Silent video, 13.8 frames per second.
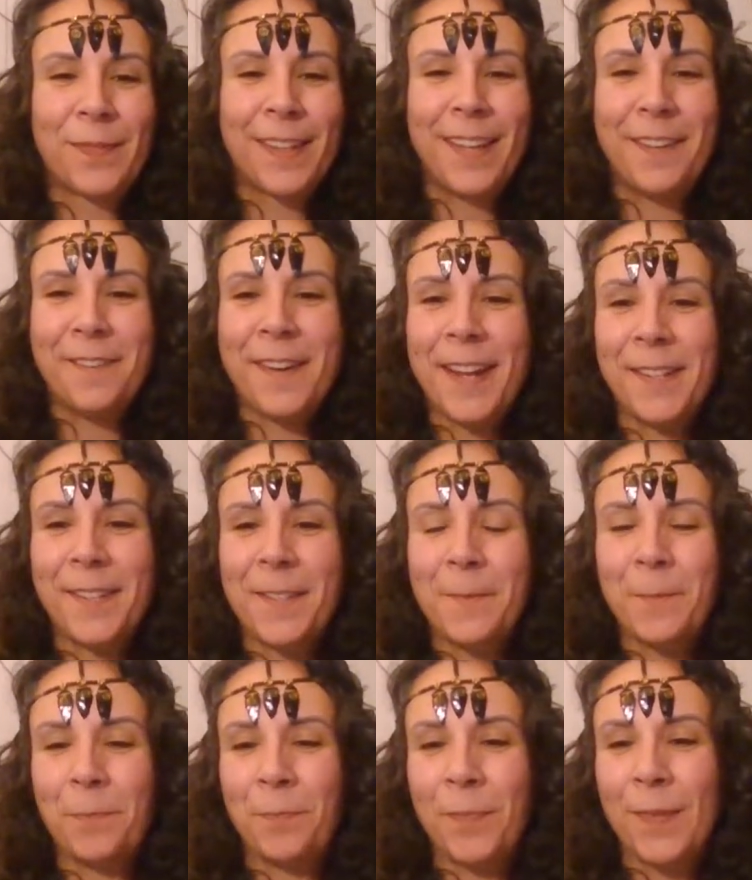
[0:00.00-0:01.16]
All right.
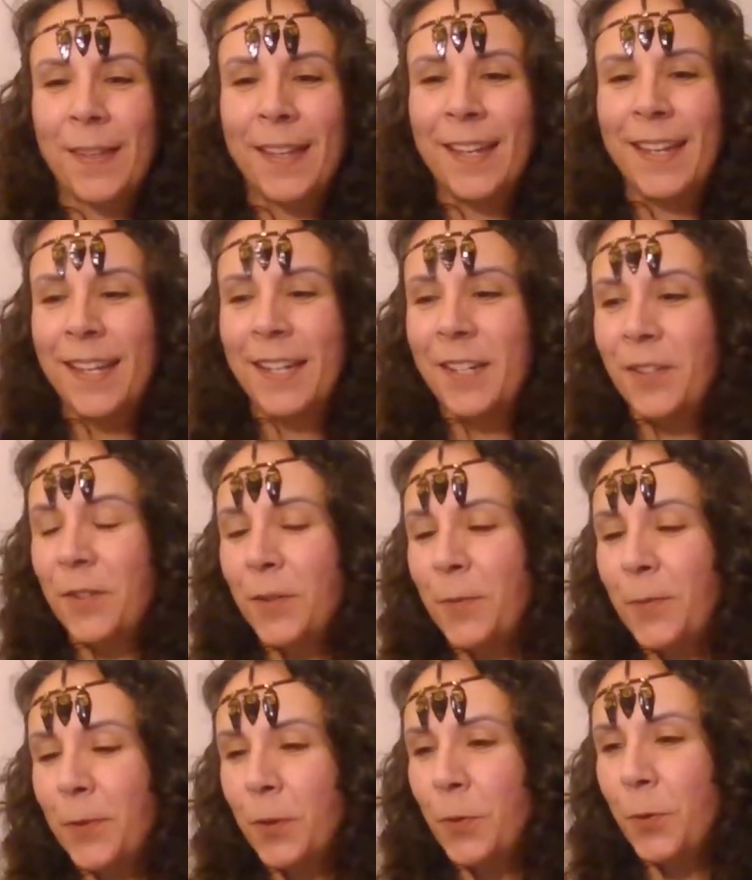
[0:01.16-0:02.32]
So
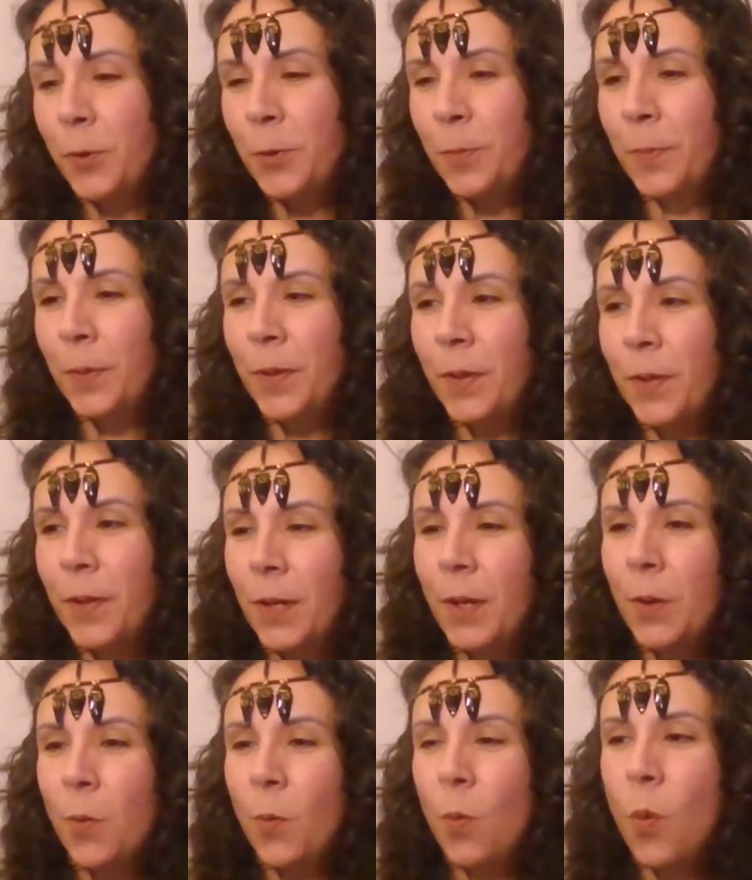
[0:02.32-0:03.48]
for group
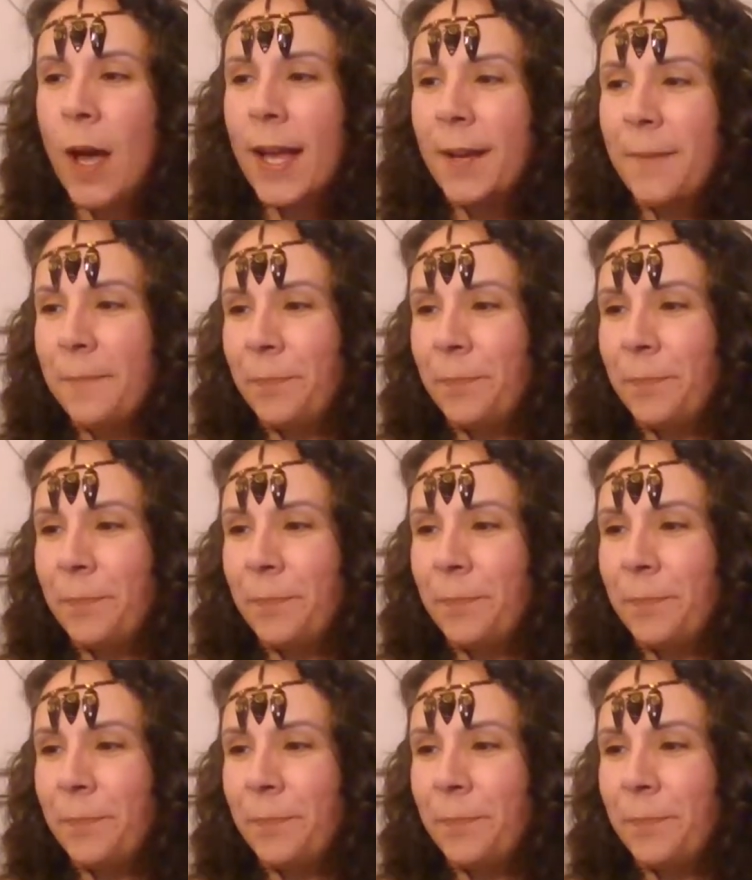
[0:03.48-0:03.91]
one.